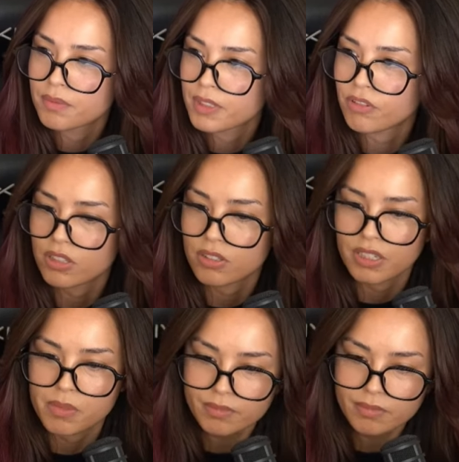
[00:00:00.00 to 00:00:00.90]
I forgot their
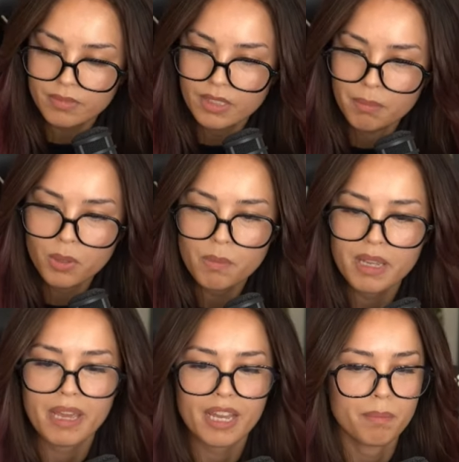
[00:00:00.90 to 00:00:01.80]
names.
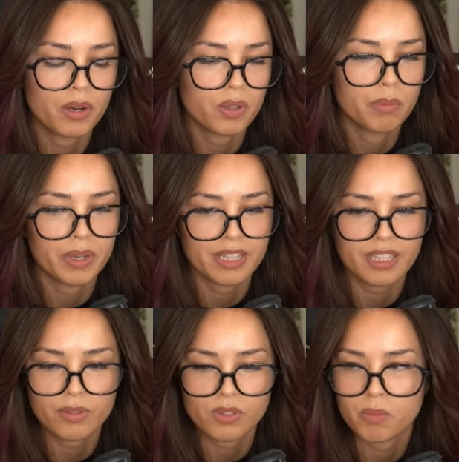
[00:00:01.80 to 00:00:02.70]
Mermaid Man and Barnacle Boy.
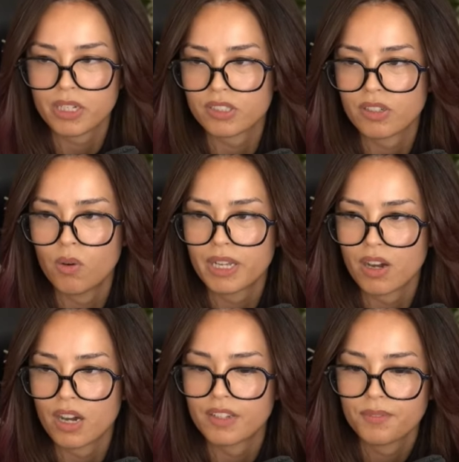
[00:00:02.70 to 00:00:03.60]
Thank you so much. Oh my God.